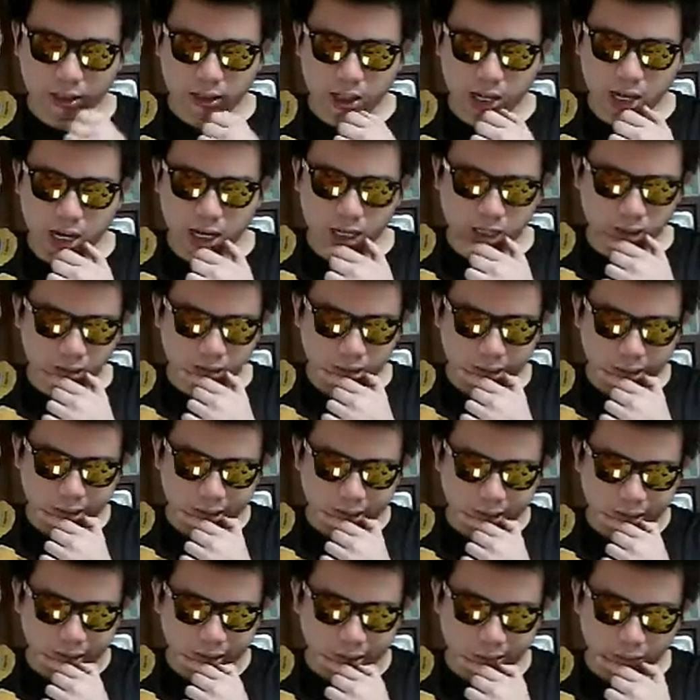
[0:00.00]
Hi,
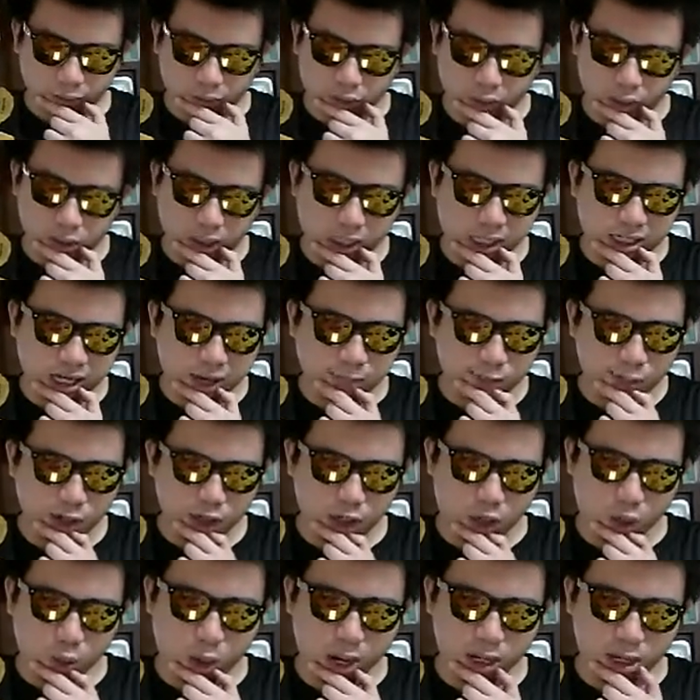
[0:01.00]
for December
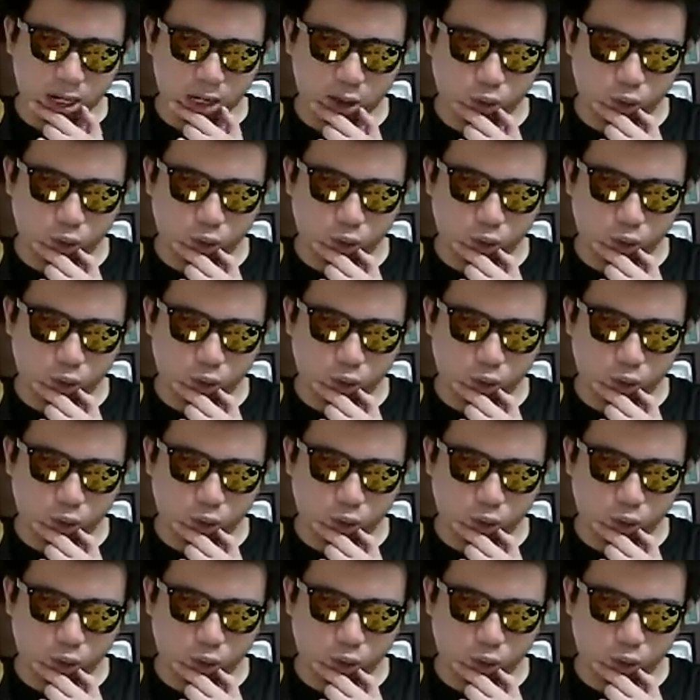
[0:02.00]
Q&A,